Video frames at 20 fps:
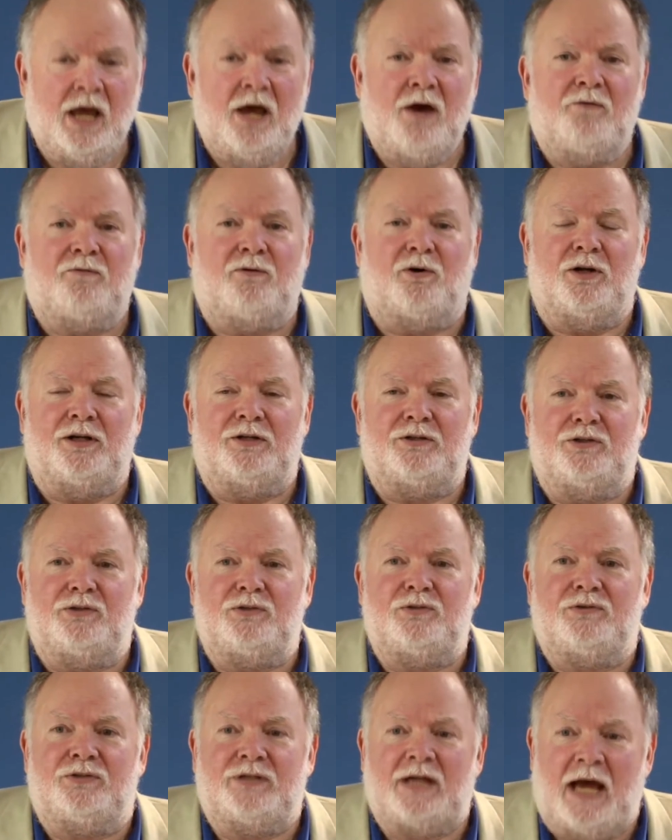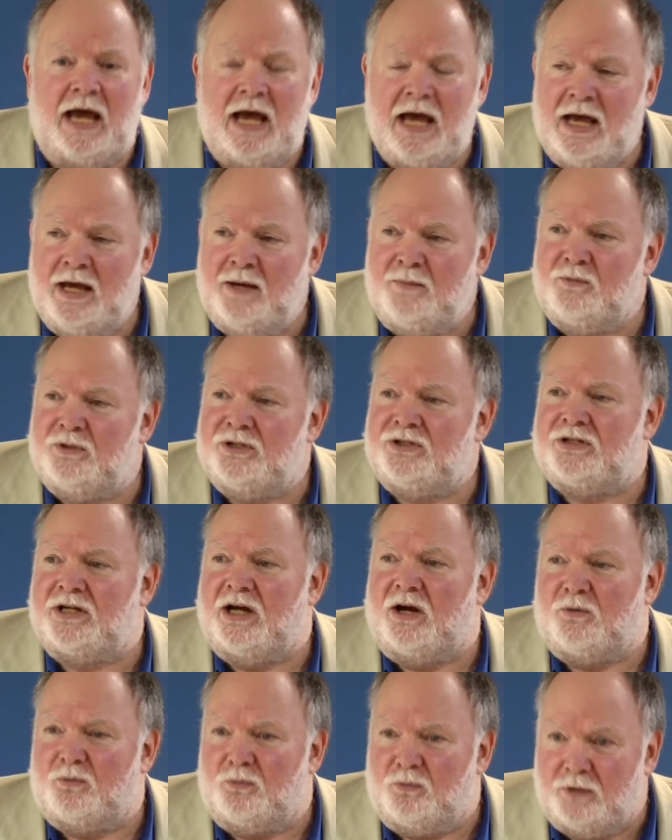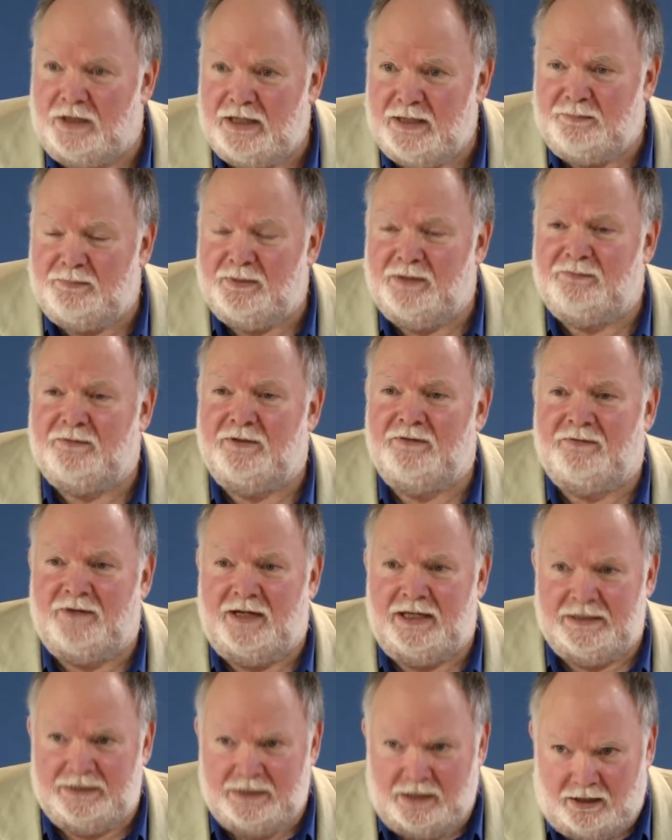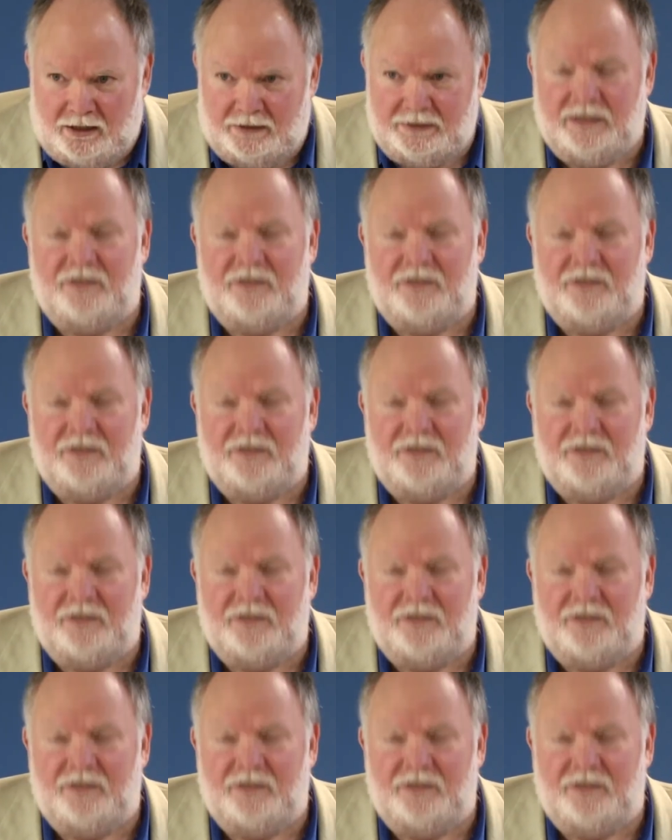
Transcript: for in due time we shall reap if we faint not.